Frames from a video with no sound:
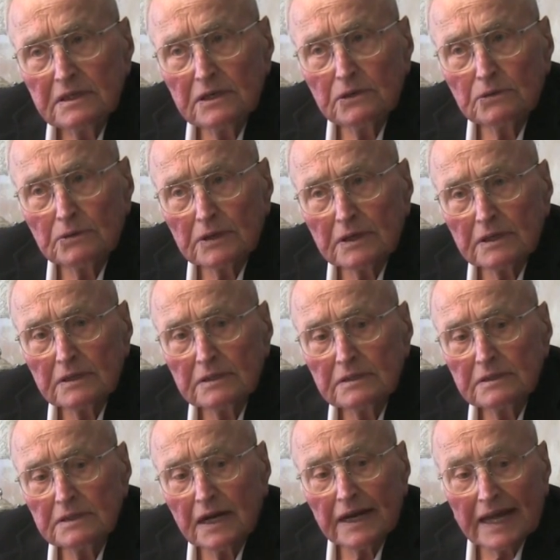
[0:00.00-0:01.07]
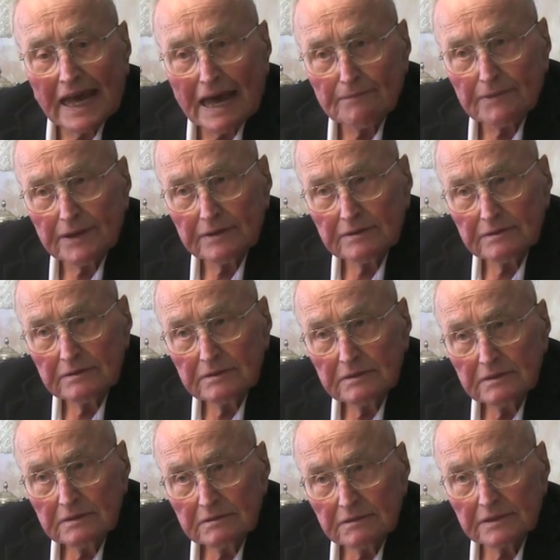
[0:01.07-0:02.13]
who were not happy
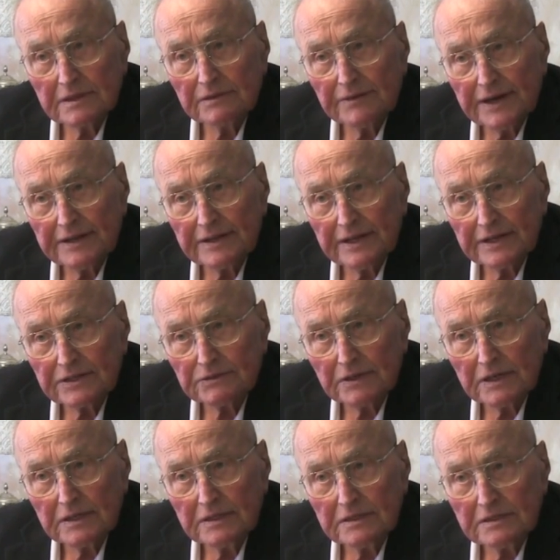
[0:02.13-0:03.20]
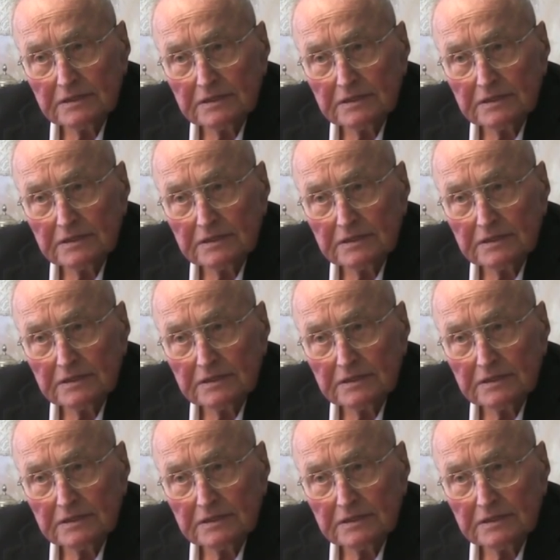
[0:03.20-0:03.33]
with the way things were.